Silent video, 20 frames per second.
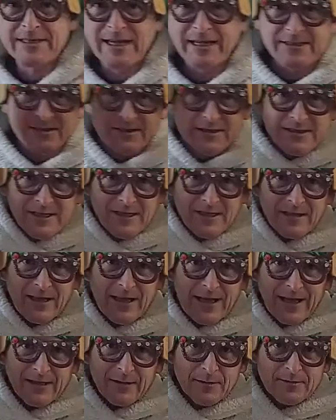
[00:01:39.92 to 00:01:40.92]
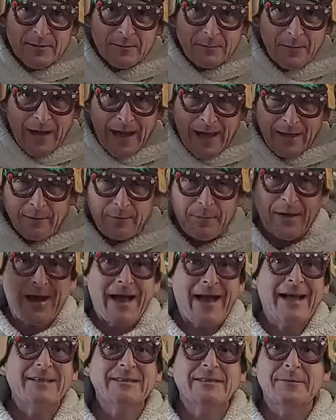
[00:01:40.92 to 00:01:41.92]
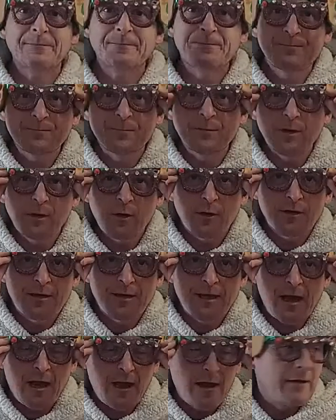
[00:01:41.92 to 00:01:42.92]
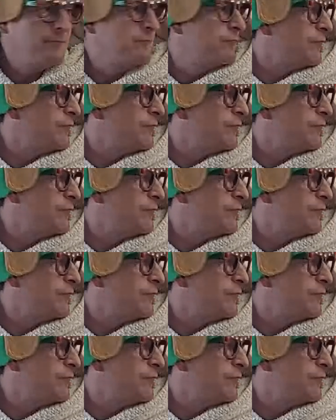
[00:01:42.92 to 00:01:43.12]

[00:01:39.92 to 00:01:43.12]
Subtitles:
Santa's little helper hat. Got the